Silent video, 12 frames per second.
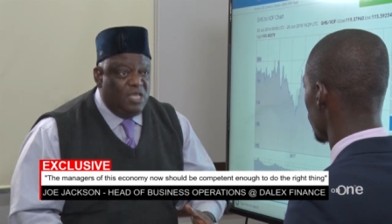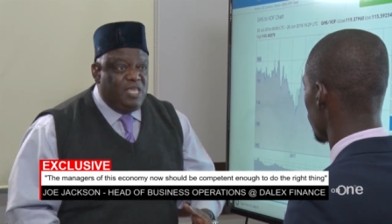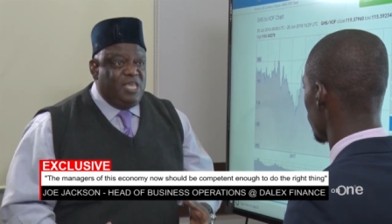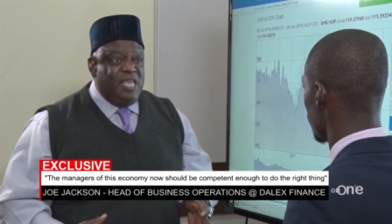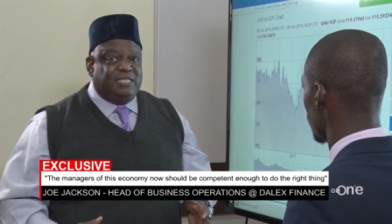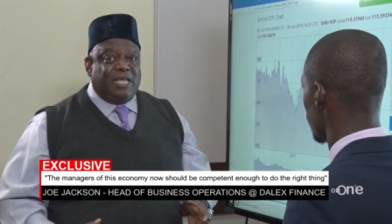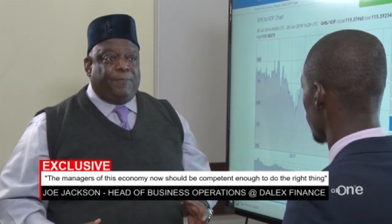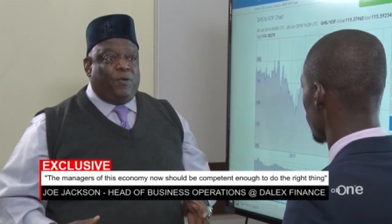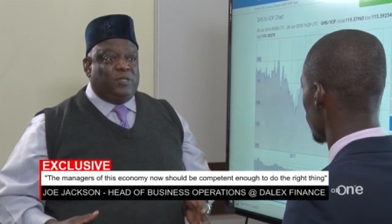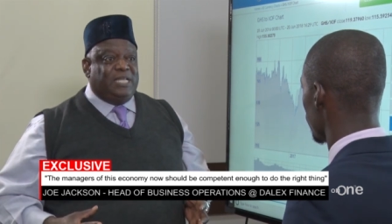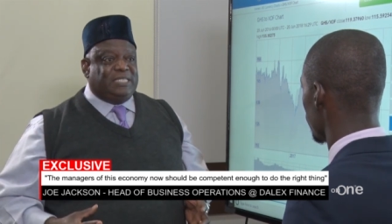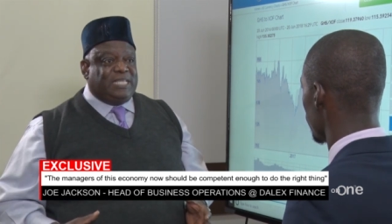Ease up
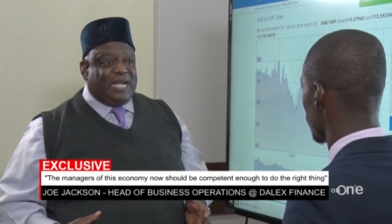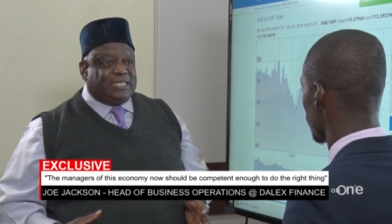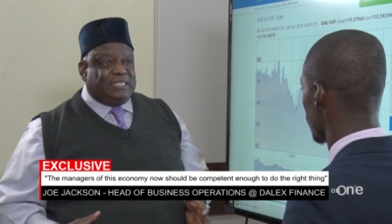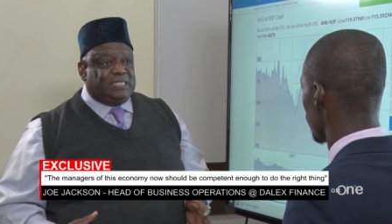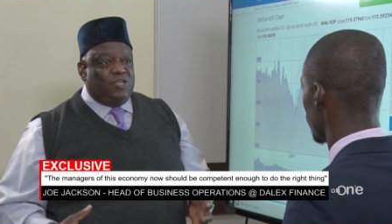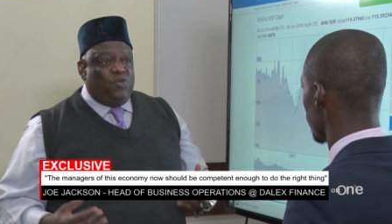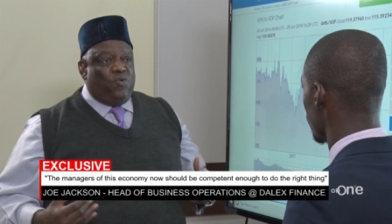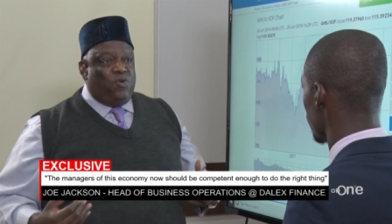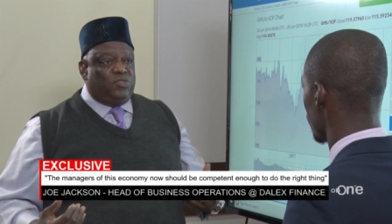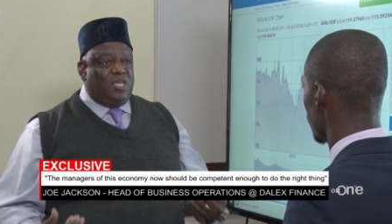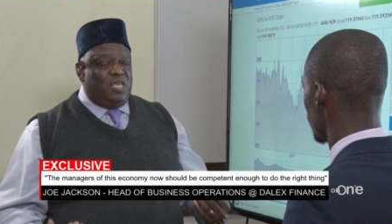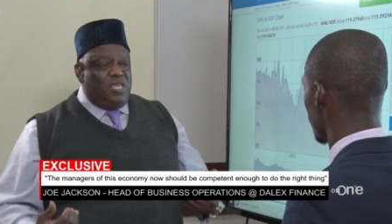on the taxes on
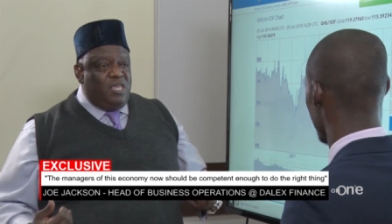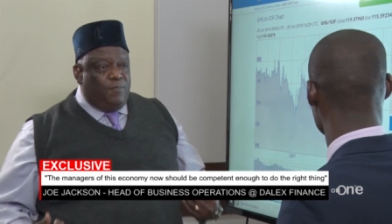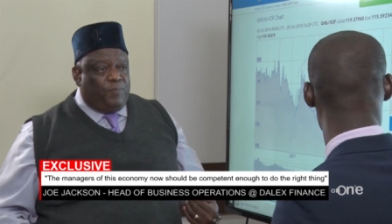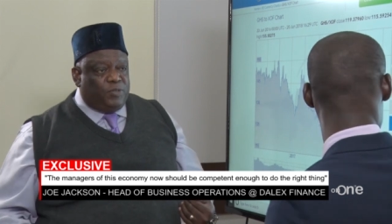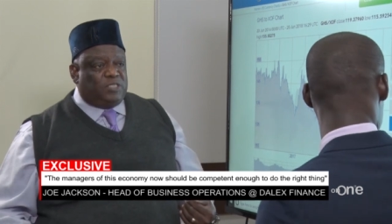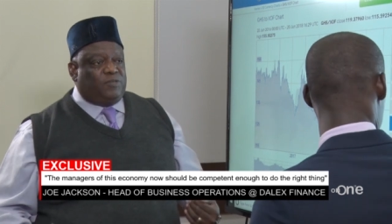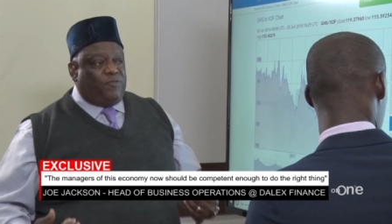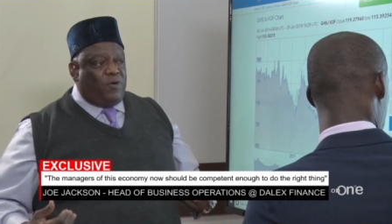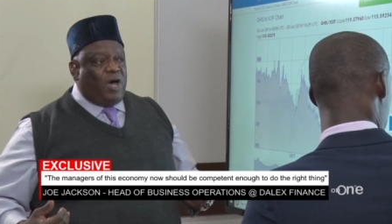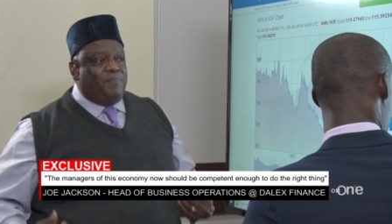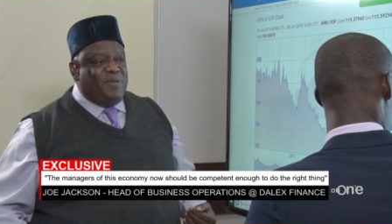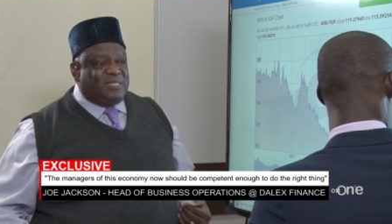the inputs for
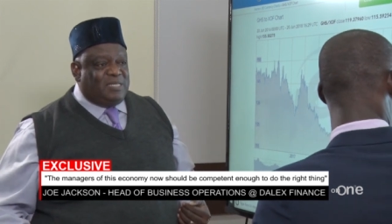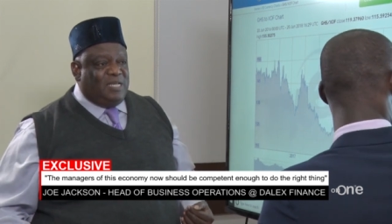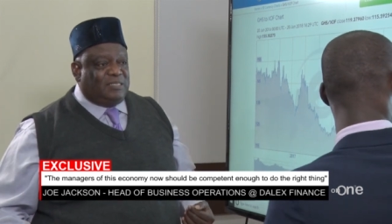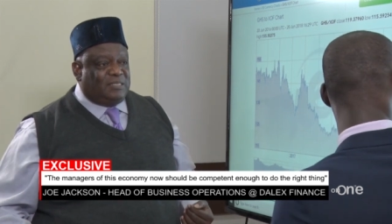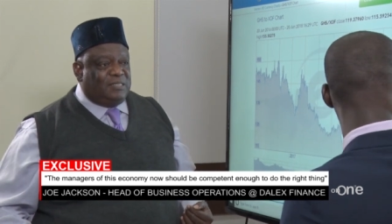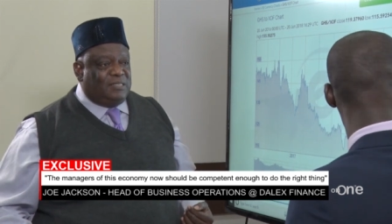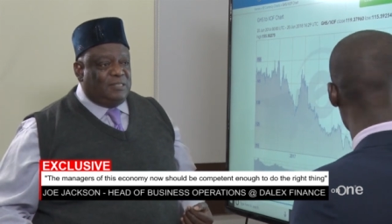our business.